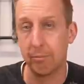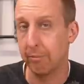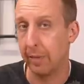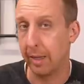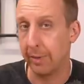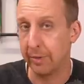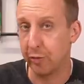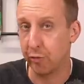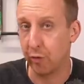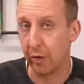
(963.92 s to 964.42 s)

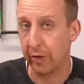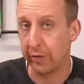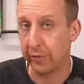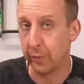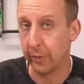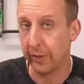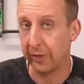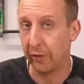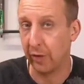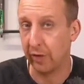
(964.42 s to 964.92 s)
maybe try
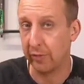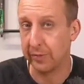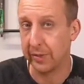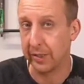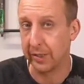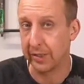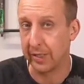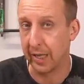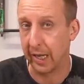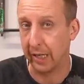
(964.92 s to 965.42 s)
twenty-five
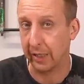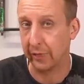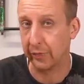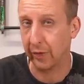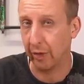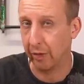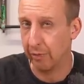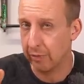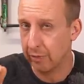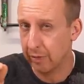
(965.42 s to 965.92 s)
percent sag.
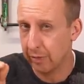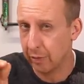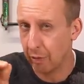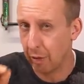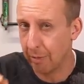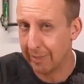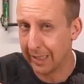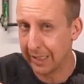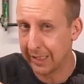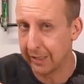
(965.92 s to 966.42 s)
So
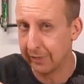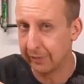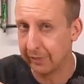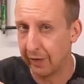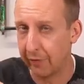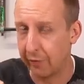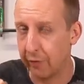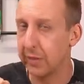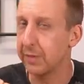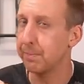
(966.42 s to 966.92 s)
not a massive
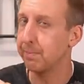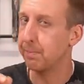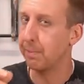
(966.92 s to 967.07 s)
difference,